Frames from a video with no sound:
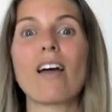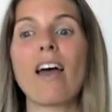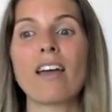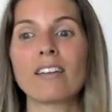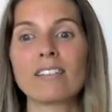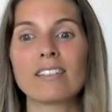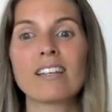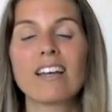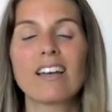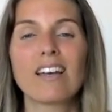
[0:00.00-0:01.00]
And
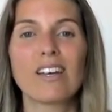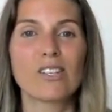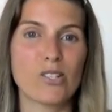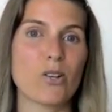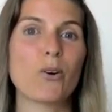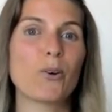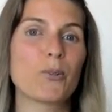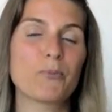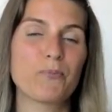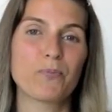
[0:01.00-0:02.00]

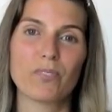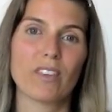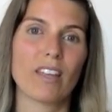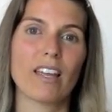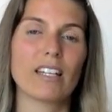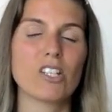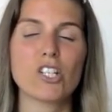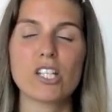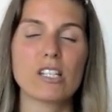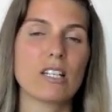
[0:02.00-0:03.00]
so
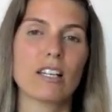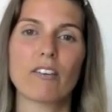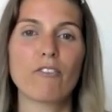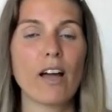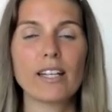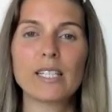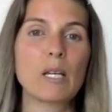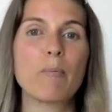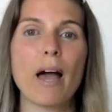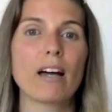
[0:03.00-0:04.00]
it's just
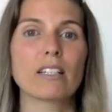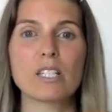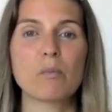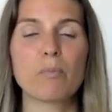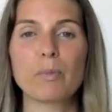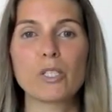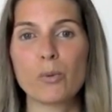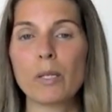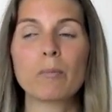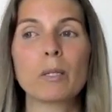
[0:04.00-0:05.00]
finding a balance
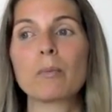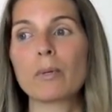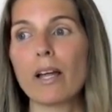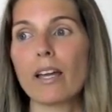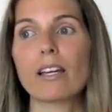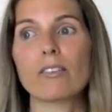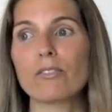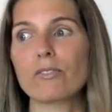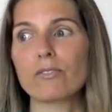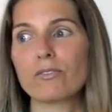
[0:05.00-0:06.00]
between people,
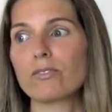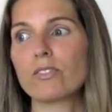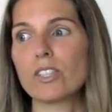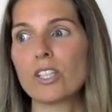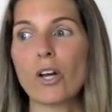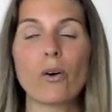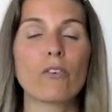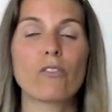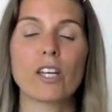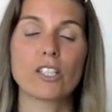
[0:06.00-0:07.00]
like, you know,
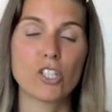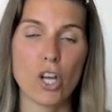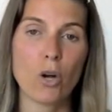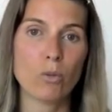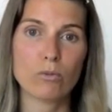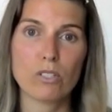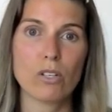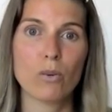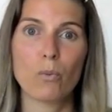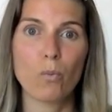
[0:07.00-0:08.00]
if they
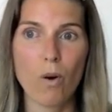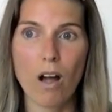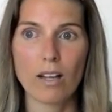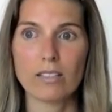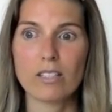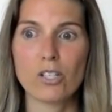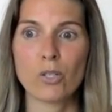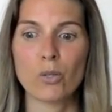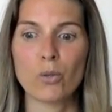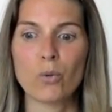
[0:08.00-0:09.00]
don't want
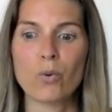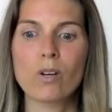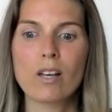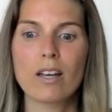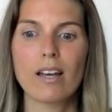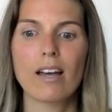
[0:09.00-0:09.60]
to